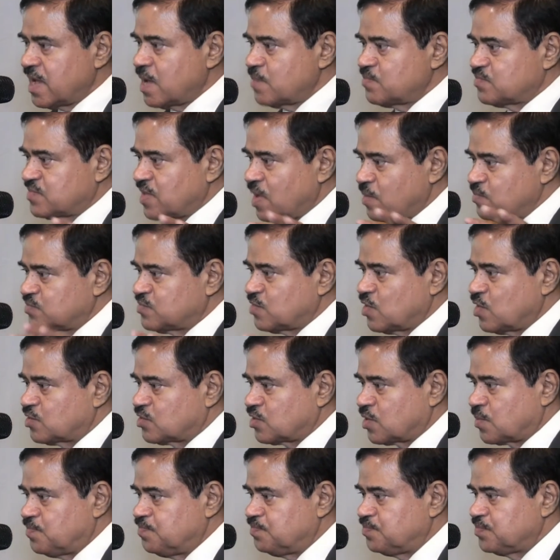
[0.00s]
have some
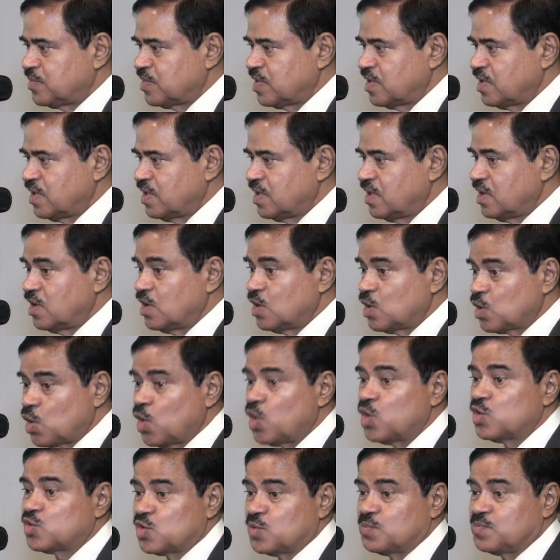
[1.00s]
sort of
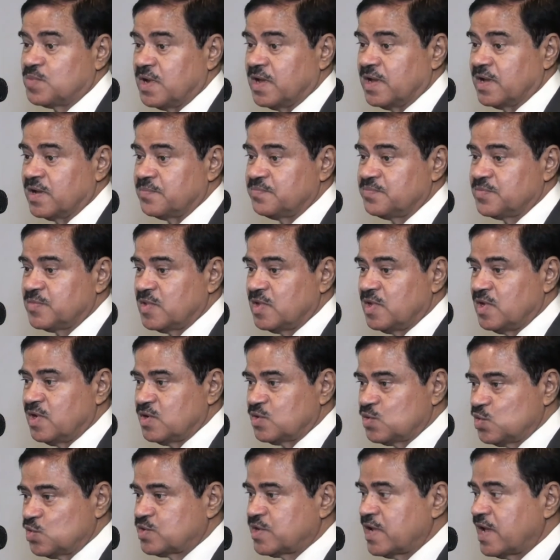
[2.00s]
role to play
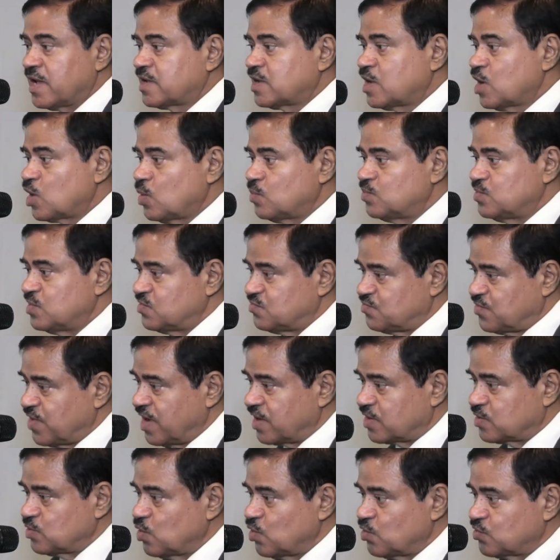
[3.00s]
to take care of these
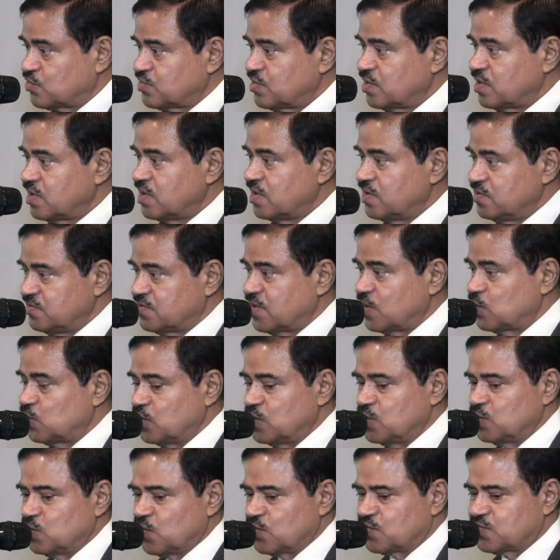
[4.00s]
fake notes in
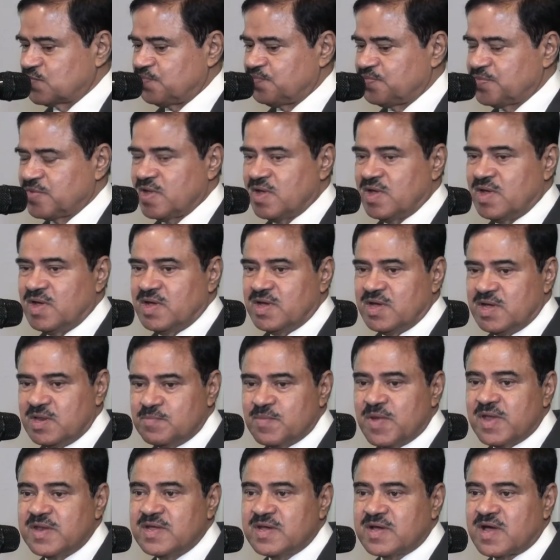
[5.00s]
genuine notes.
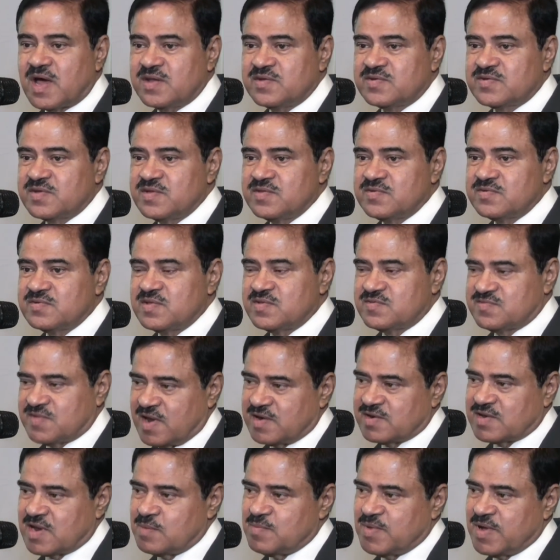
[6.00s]
In many countries, the
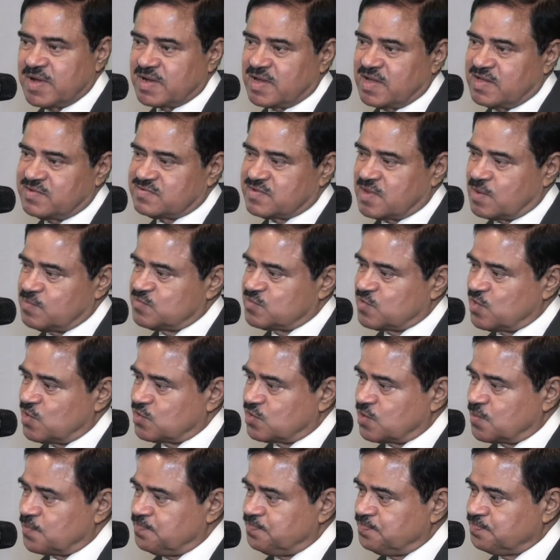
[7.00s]
central bank has some
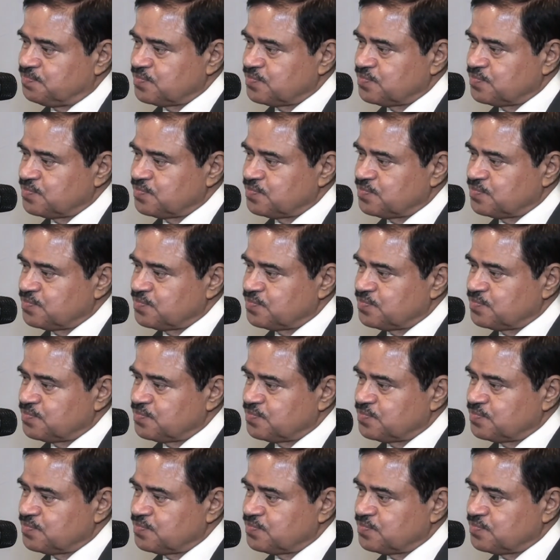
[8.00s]
sort of